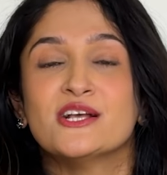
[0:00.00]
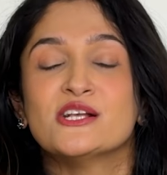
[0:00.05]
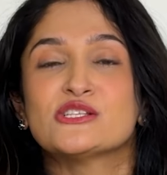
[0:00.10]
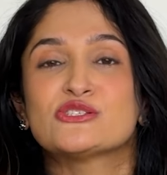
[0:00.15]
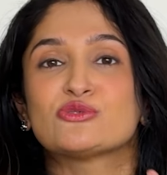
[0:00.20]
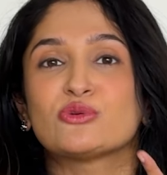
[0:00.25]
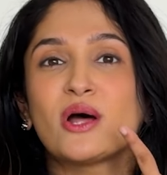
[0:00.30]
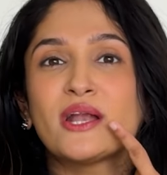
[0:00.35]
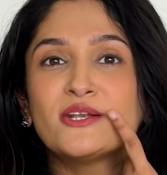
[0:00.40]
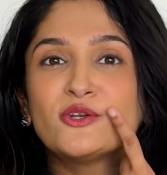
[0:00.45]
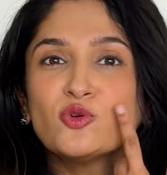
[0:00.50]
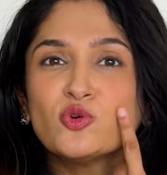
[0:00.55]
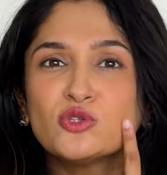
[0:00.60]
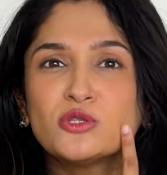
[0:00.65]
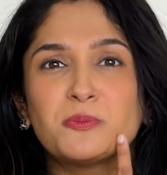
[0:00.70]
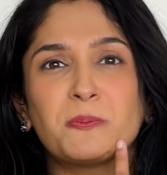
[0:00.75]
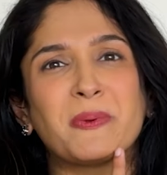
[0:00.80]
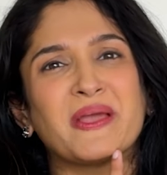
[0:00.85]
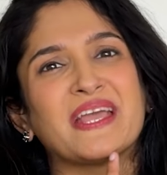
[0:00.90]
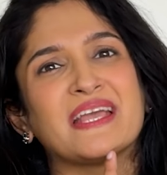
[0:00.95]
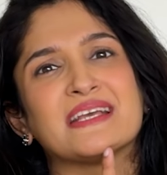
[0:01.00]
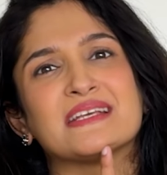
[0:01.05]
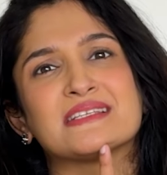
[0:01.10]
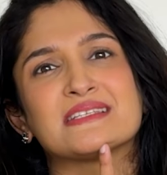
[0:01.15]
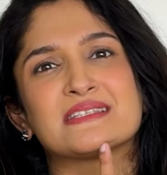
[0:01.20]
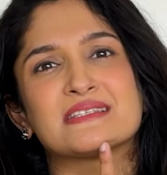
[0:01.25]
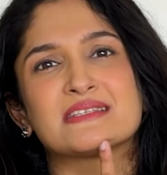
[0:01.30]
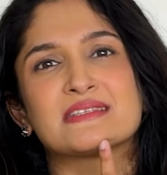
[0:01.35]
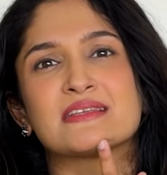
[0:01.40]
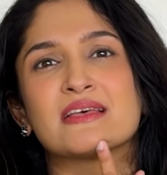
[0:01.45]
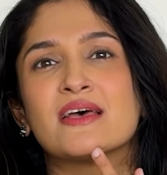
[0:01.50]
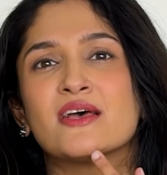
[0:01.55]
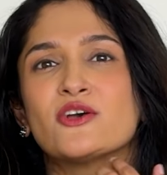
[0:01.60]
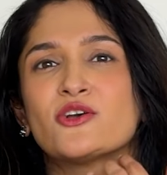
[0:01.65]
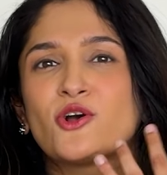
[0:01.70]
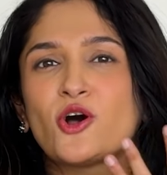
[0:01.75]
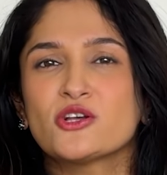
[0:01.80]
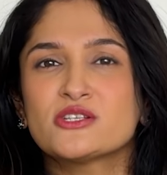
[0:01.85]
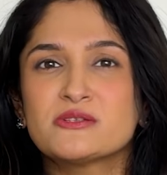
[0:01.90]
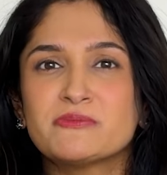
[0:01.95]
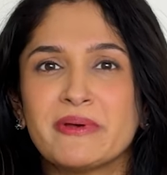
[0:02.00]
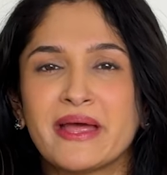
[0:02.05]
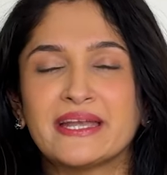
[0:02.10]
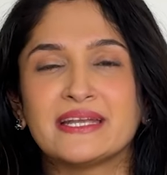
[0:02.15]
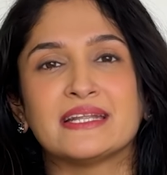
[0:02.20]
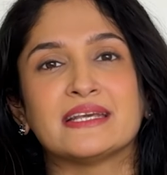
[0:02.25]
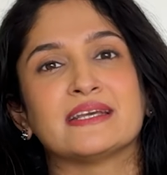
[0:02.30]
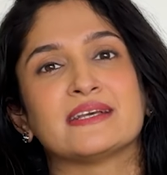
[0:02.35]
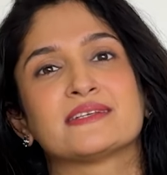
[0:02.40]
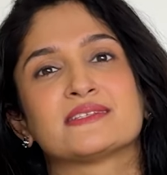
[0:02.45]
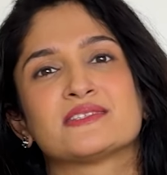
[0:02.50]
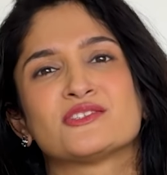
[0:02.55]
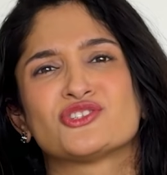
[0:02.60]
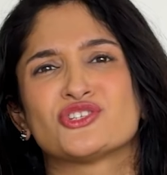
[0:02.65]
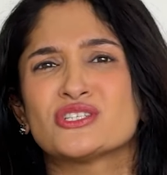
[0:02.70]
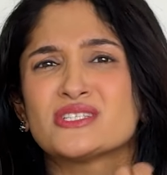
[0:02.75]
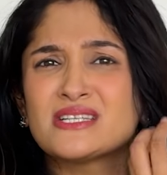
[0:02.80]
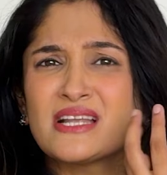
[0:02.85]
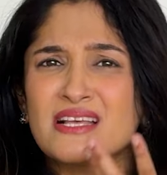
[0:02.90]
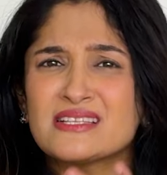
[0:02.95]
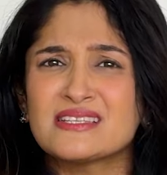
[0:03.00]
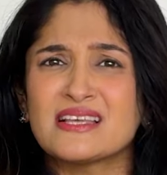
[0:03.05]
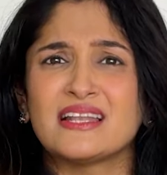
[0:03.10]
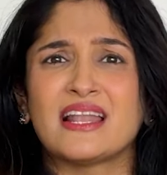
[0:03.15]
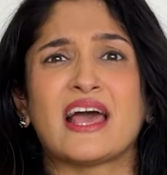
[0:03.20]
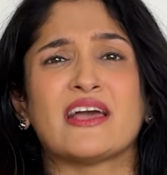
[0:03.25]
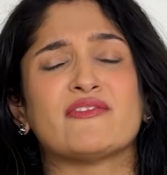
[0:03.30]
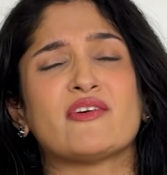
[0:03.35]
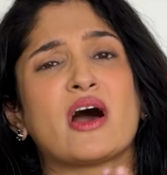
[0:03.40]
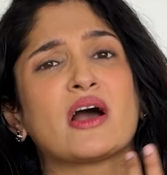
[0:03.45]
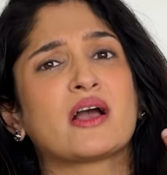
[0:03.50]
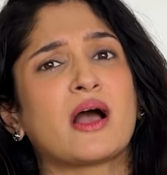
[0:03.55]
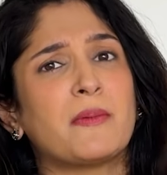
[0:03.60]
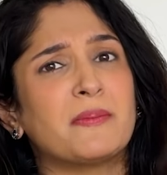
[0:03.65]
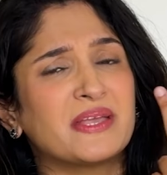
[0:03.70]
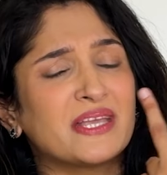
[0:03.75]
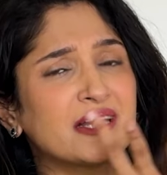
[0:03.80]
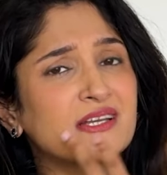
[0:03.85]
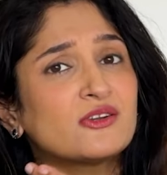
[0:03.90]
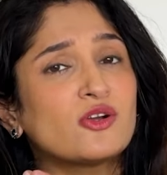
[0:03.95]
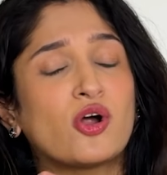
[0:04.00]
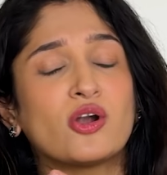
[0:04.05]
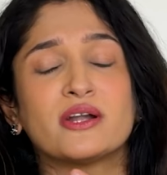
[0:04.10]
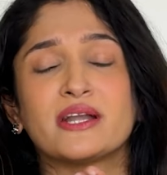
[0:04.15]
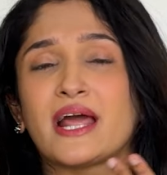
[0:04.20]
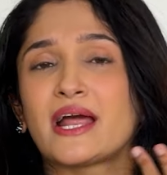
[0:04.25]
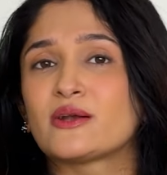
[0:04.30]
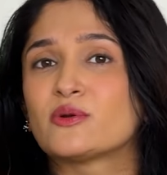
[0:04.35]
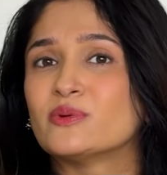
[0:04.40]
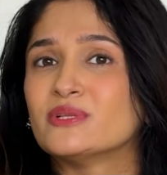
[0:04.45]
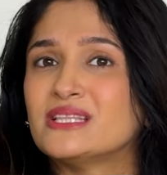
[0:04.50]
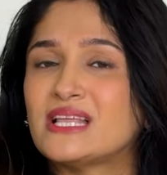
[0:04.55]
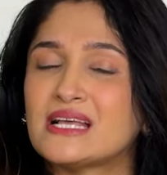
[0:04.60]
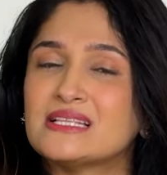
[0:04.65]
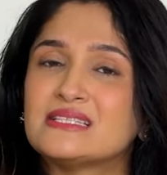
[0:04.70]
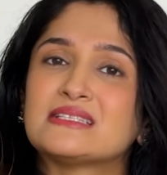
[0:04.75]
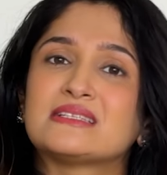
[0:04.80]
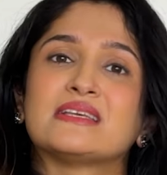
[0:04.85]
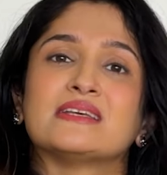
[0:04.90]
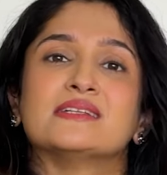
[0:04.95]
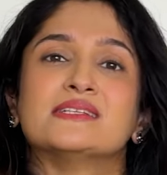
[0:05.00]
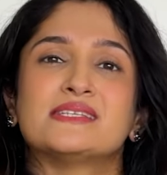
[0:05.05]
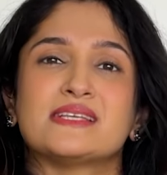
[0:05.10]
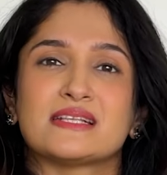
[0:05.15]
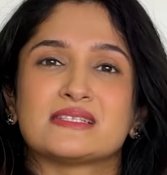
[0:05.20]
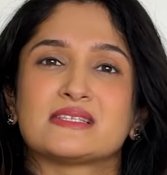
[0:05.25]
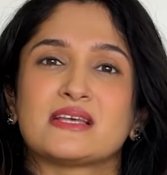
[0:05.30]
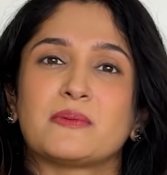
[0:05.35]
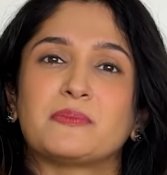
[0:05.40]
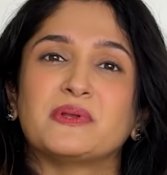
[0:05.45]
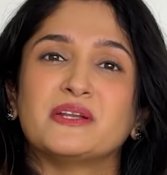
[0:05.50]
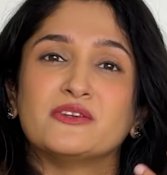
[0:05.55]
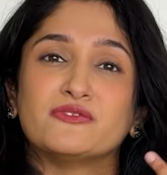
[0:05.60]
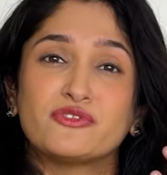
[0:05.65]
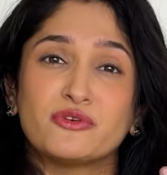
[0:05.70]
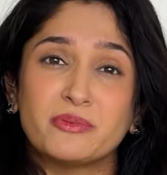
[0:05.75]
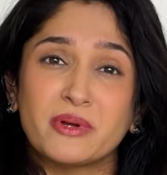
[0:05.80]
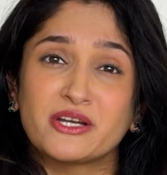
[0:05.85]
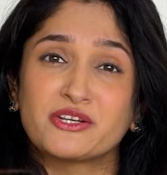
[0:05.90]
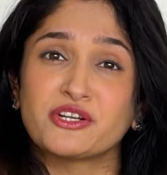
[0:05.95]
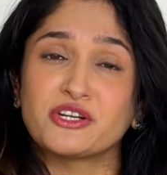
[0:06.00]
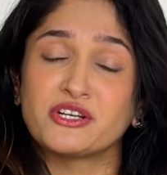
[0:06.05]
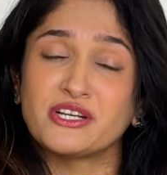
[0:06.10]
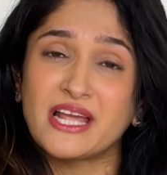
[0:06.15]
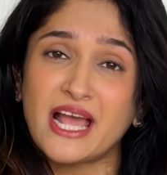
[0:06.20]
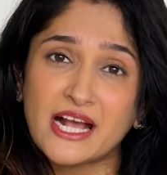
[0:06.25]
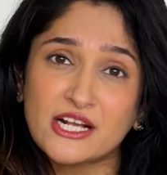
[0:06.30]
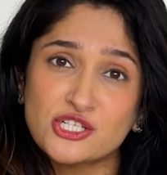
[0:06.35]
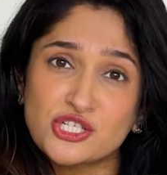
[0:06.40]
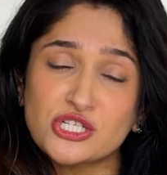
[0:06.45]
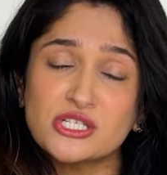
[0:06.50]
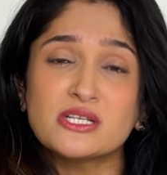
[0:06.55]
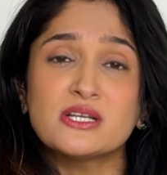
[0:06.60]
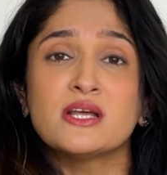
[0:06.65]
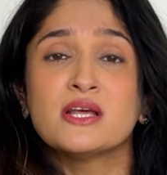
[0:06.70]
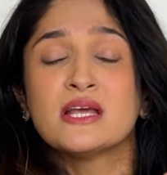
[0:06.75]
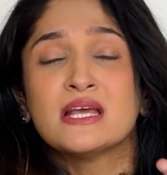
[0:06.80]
So our toothpastes, cosmetics, just our saliva coming in contact with that skin sets up an inflammatory reaction